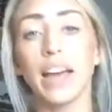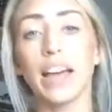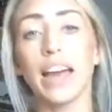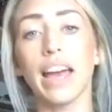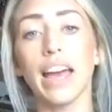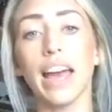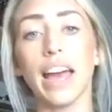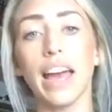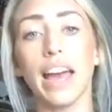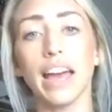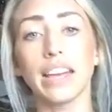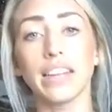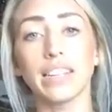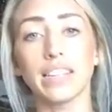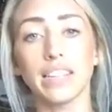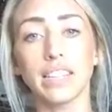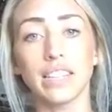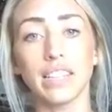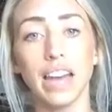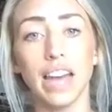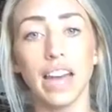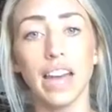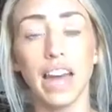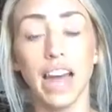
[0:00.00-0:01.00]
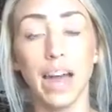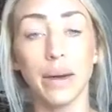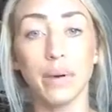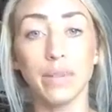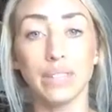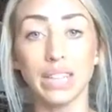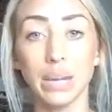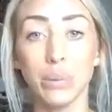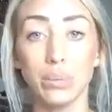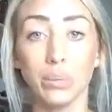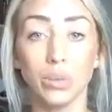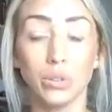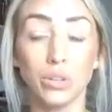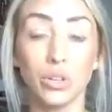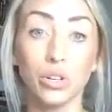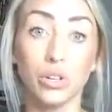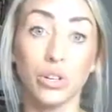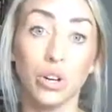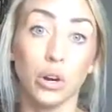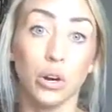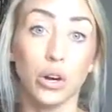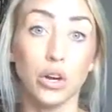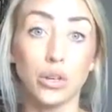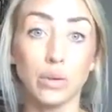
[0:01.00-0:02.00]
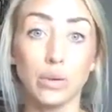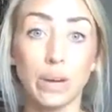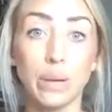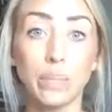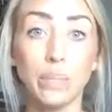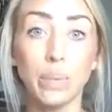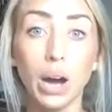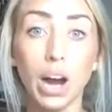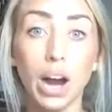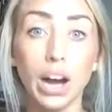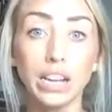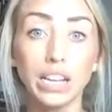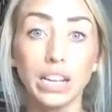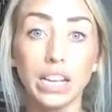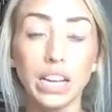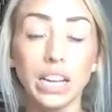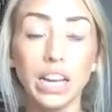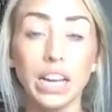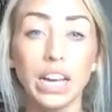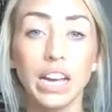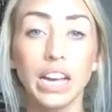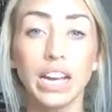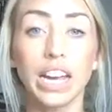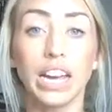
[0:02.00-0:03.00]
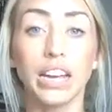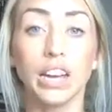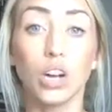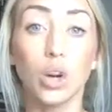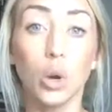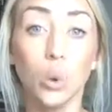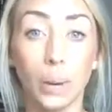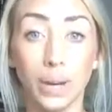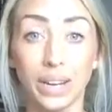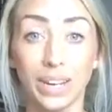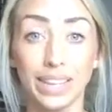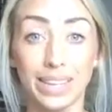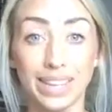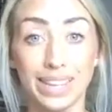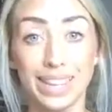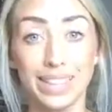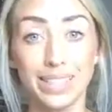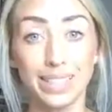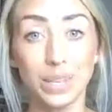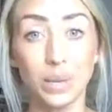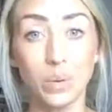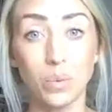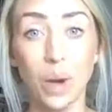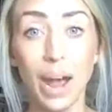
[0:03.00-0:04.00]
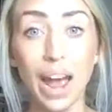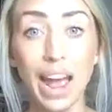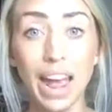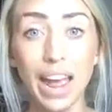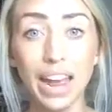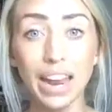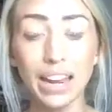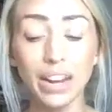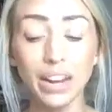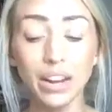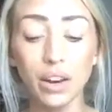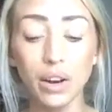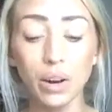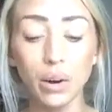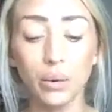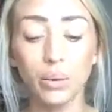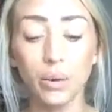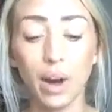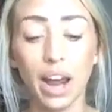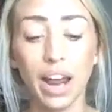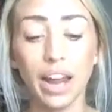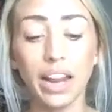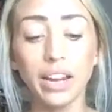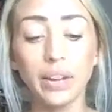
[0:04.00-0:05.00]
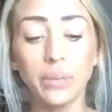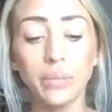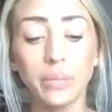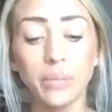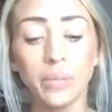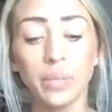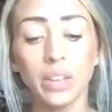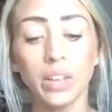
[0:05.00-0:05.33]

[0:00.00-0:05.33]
and that I was able to nourish my body in a quick and easy way, right?